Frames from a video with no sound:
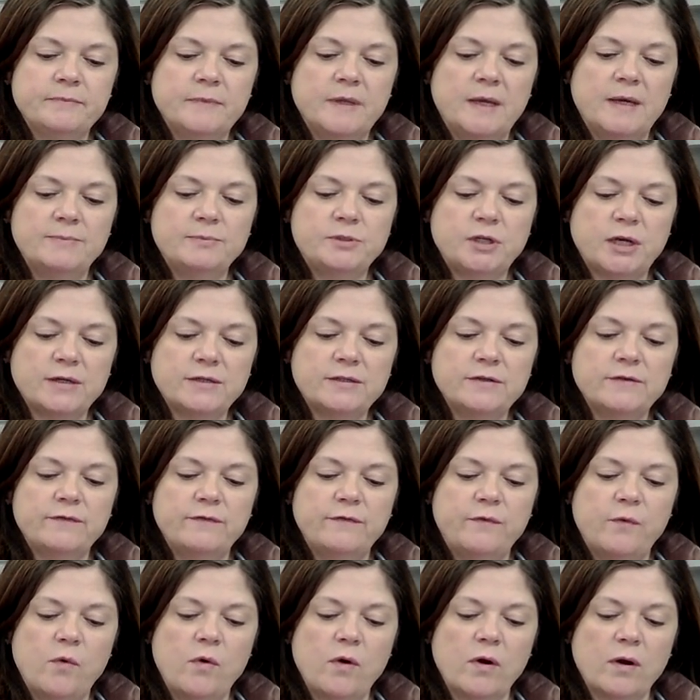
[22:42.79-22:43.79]
objective
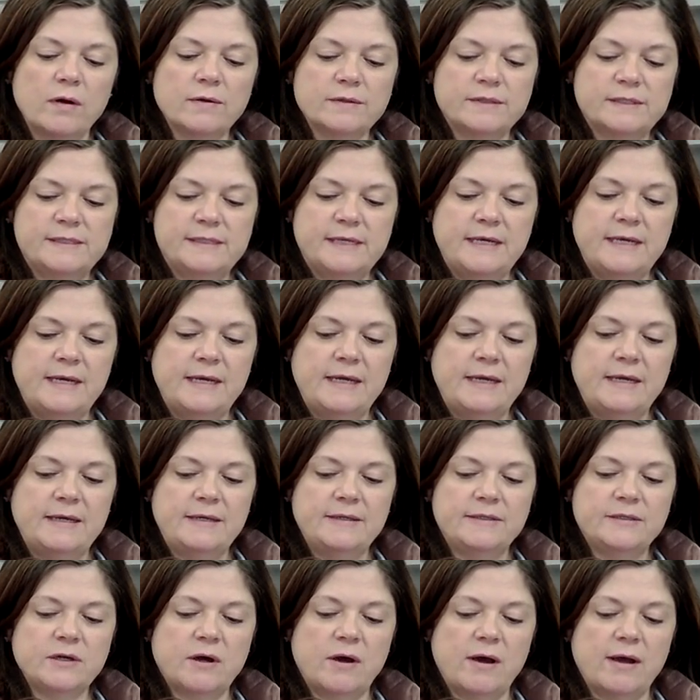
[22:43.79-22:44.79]

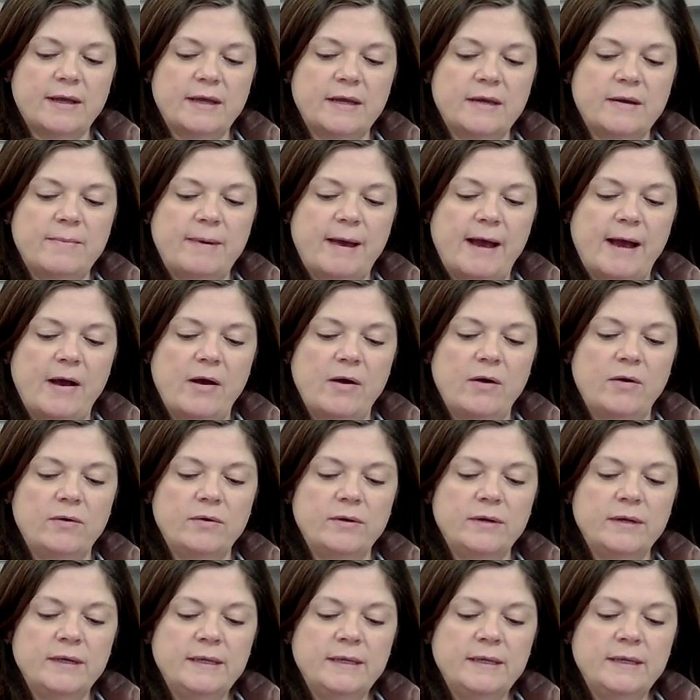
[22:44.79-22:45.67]
4C talking about